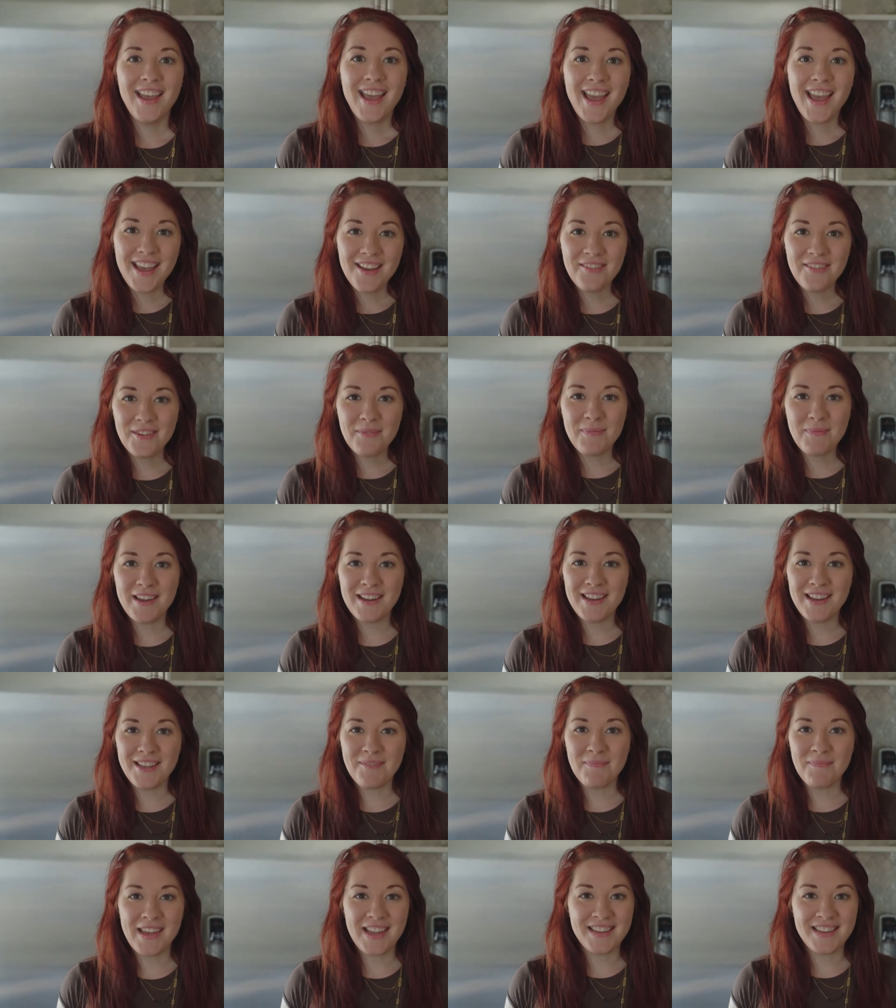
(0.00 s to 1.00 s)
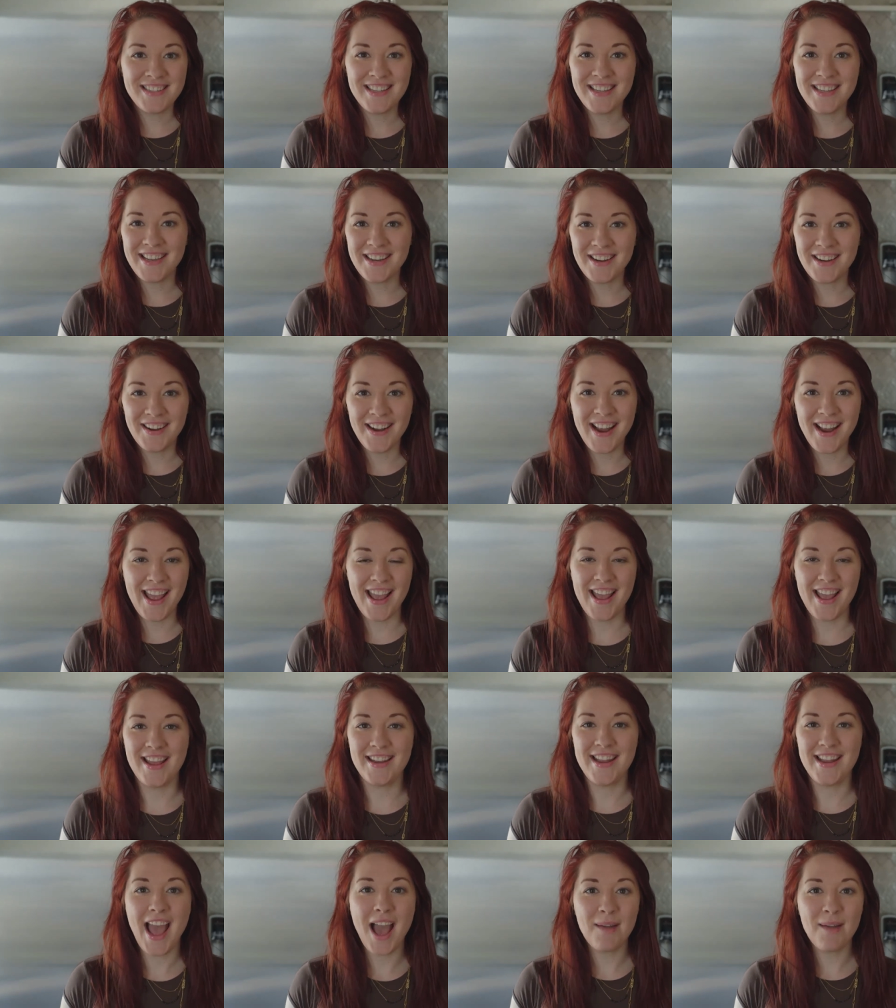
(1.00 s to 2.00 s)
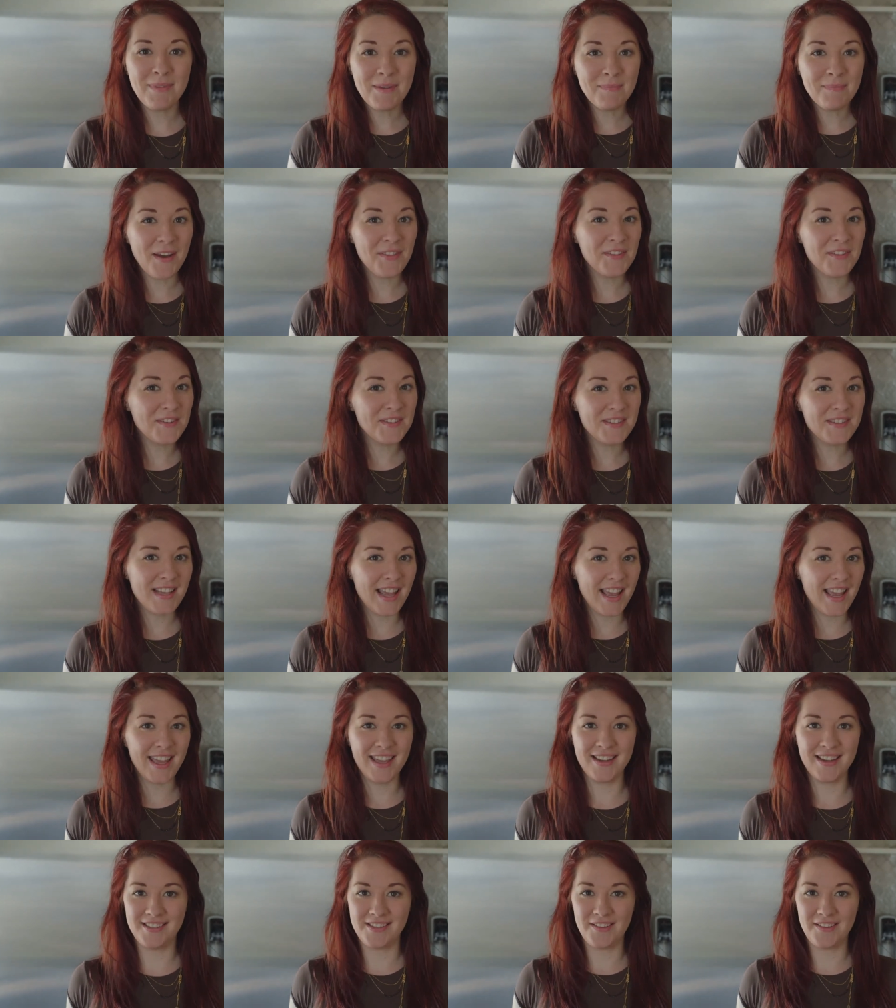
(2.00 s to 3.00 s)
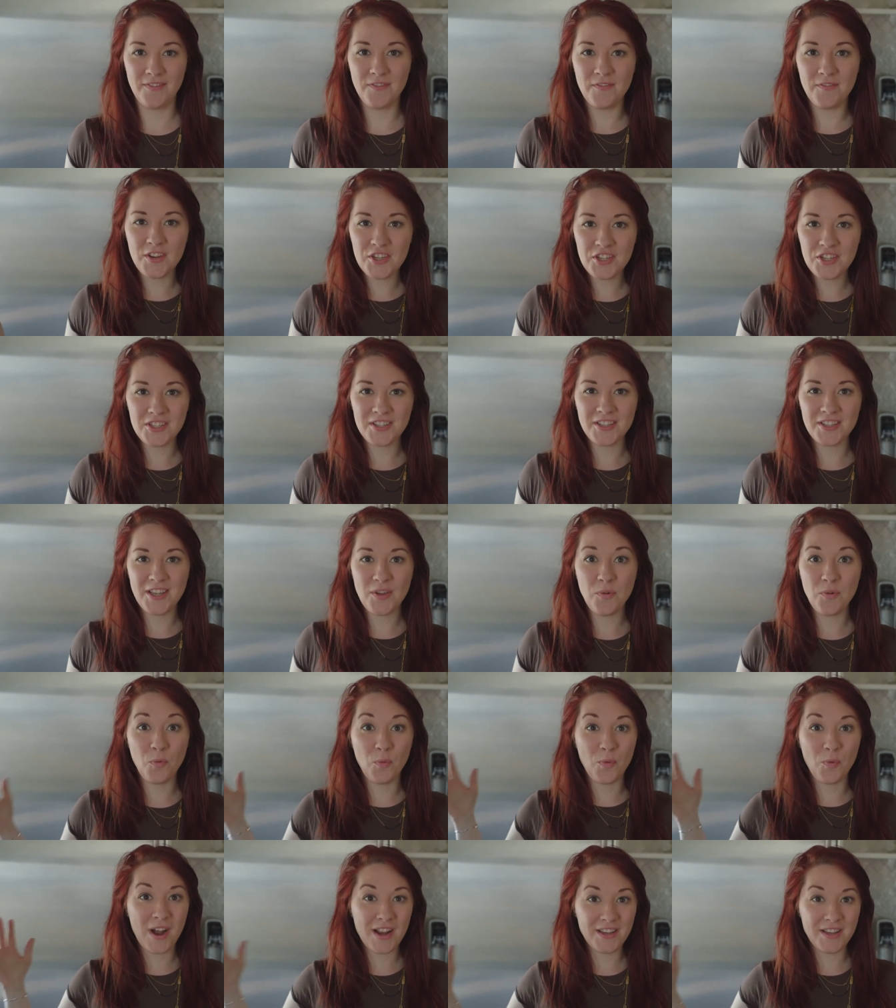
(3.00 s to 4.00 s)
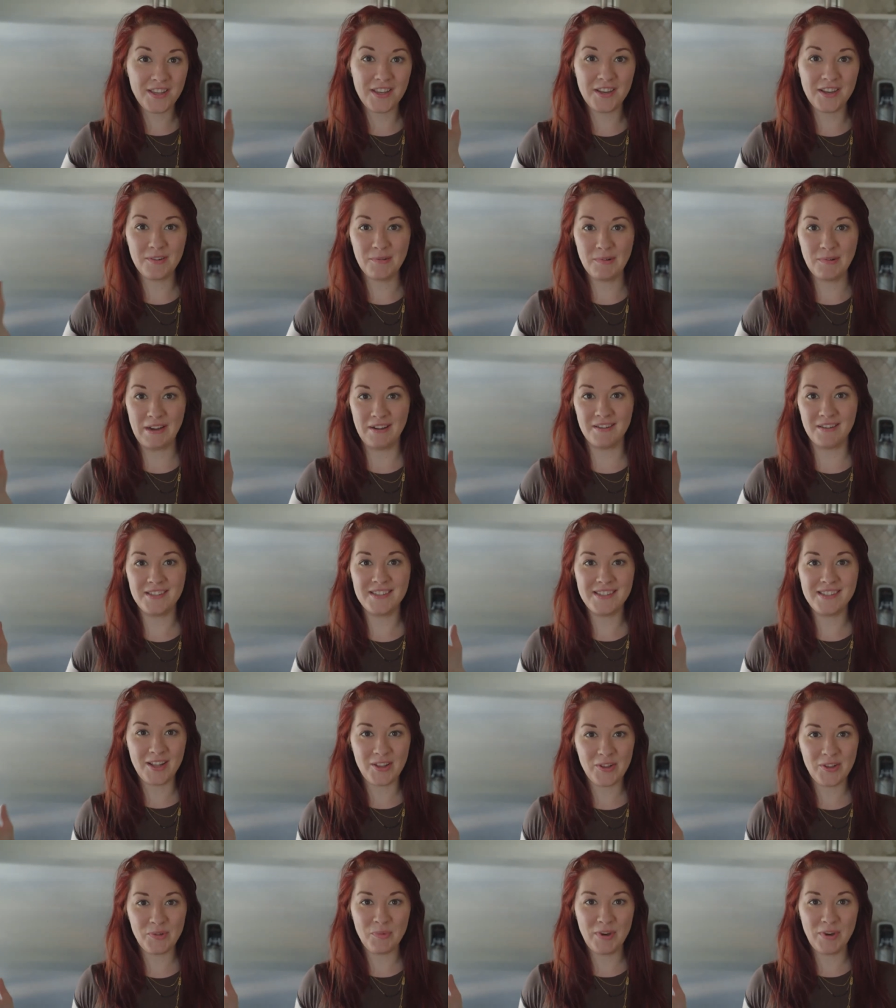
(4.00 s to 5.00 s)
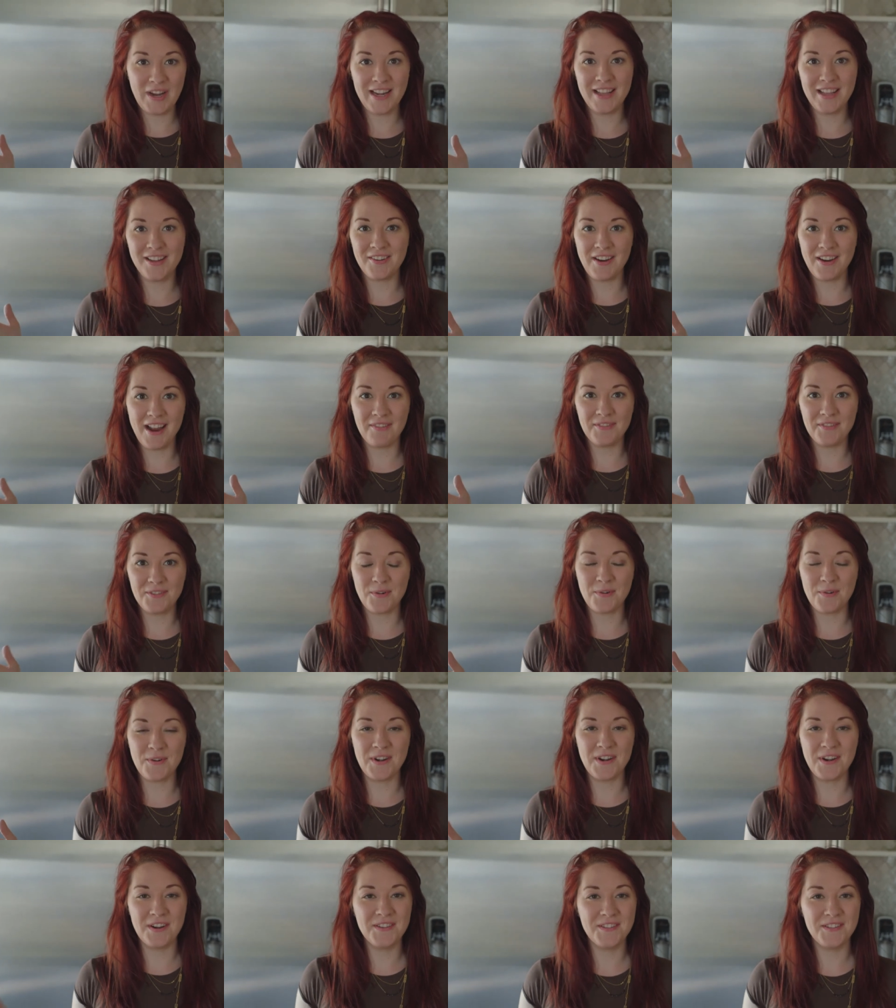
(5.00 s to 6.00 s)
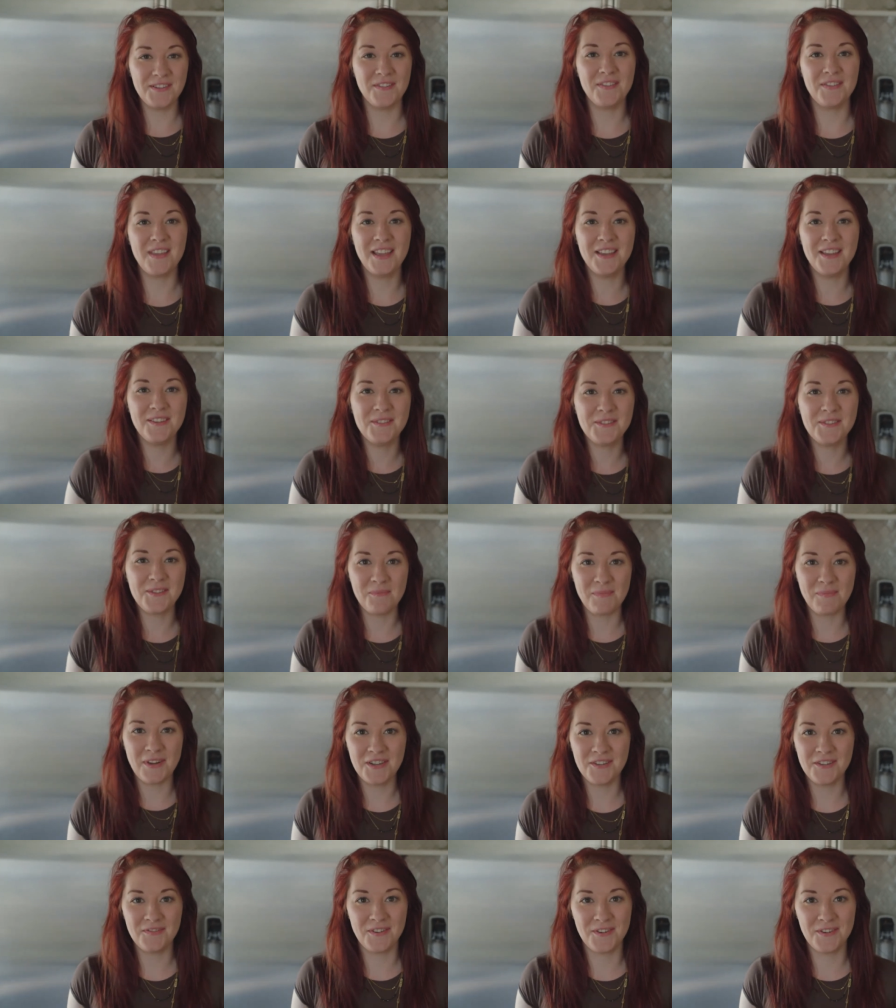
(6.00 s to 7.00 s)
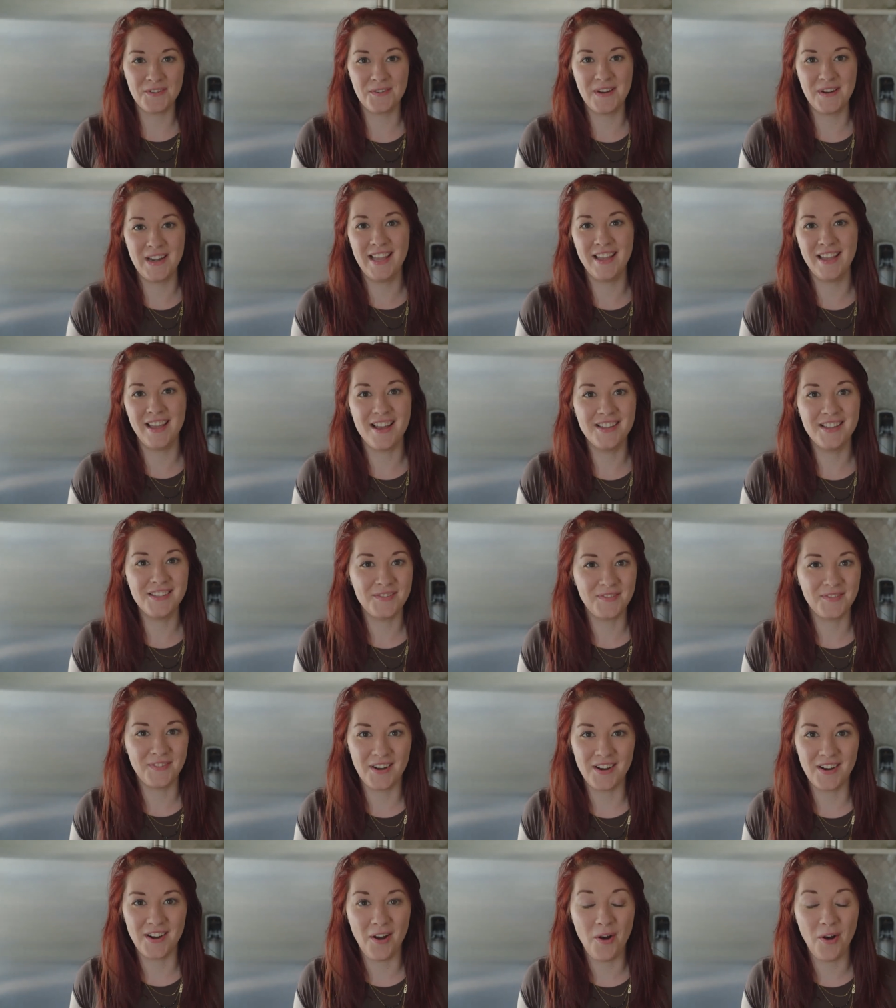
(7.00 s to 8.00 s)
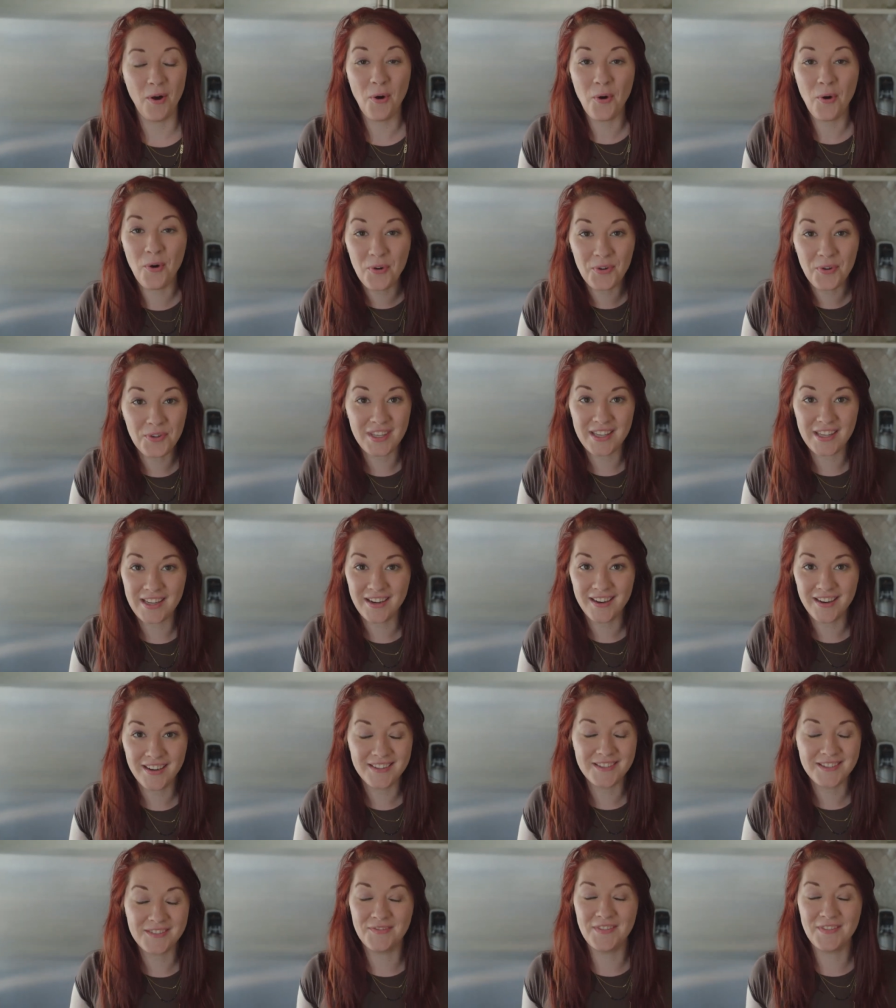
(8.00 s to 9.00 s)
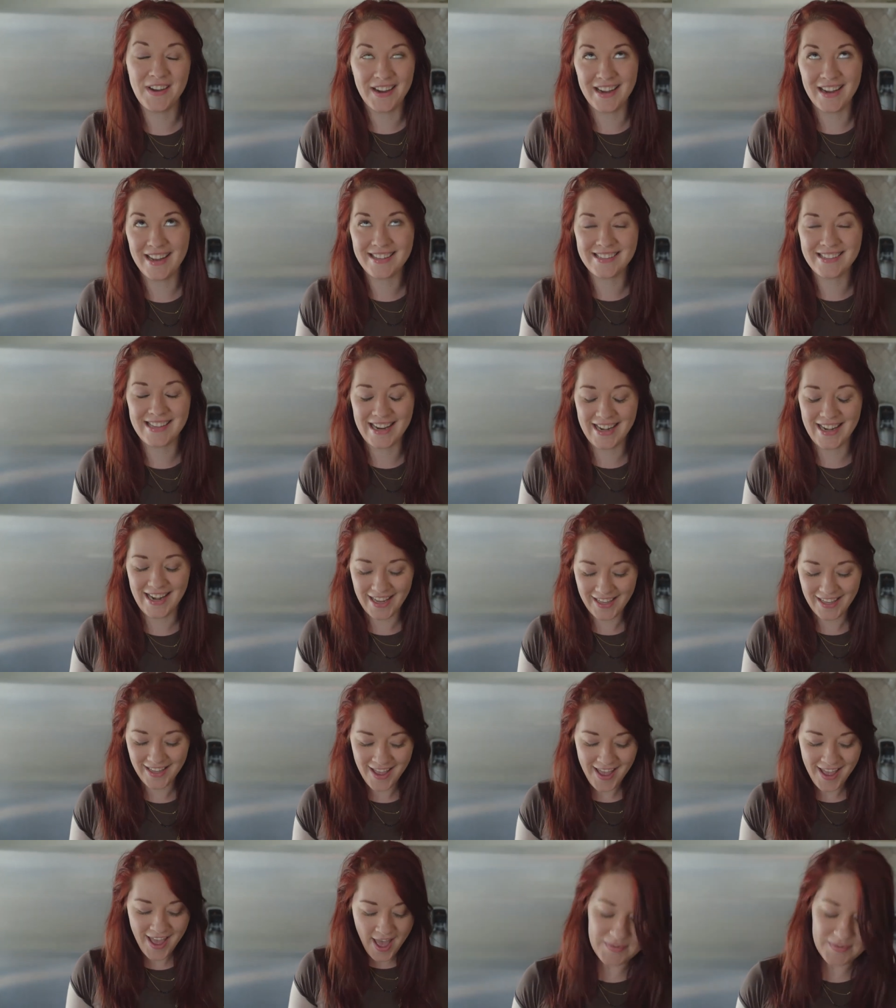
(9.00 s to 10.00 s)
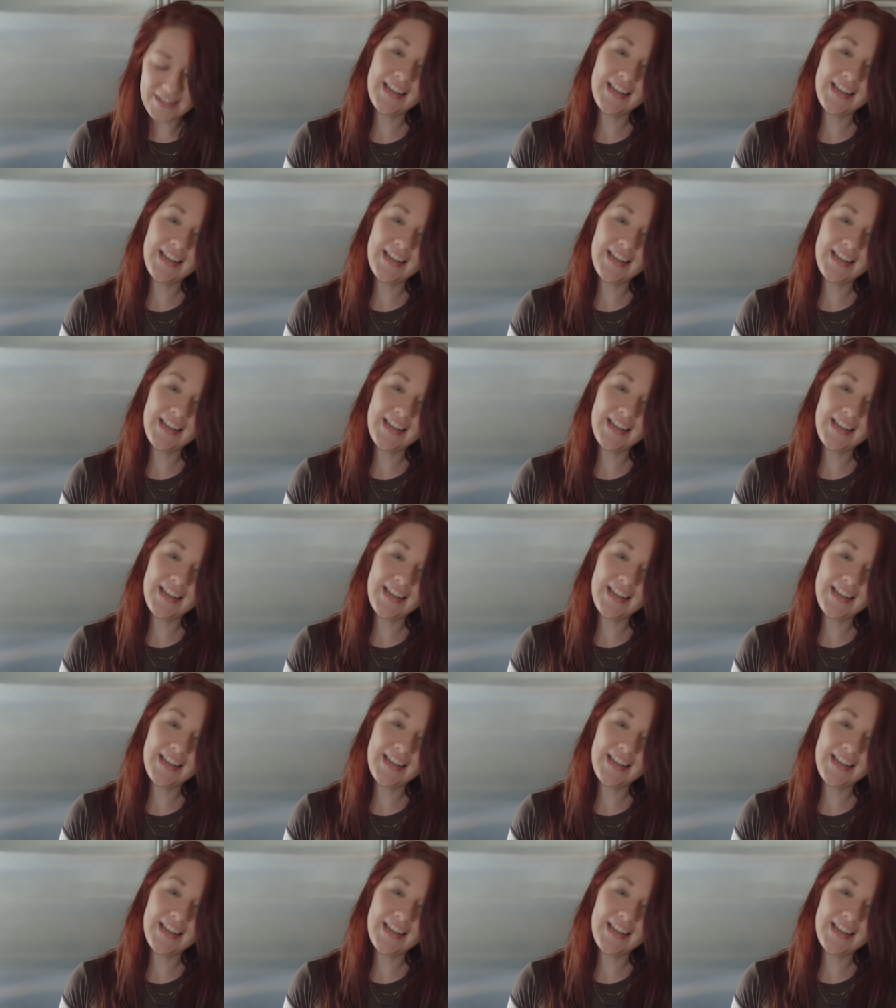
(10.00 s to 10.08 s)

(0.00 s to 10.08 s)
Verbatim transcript: Hey everybody, Mandy here, and happy Mother's Day. It is officially 1 year we are celebrating Craft Corner, so thank you so much for joining us for a whole year. It's very exciting.